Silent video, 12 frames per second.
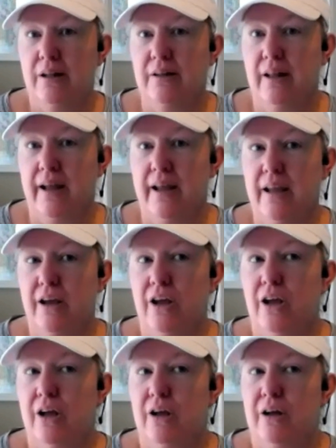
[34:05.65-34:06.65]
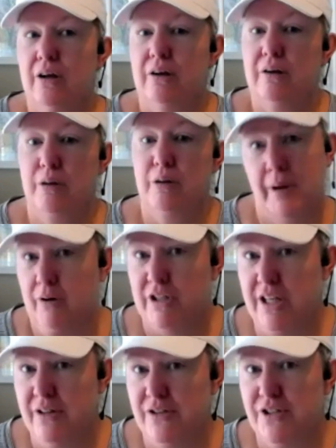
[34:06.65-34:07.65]
like the power
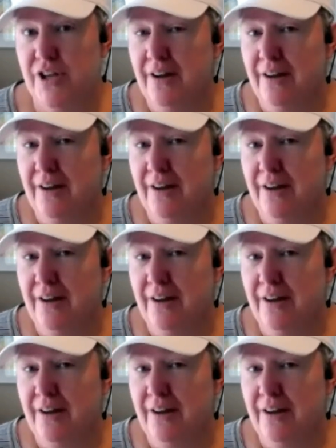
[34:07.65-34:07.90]
seats,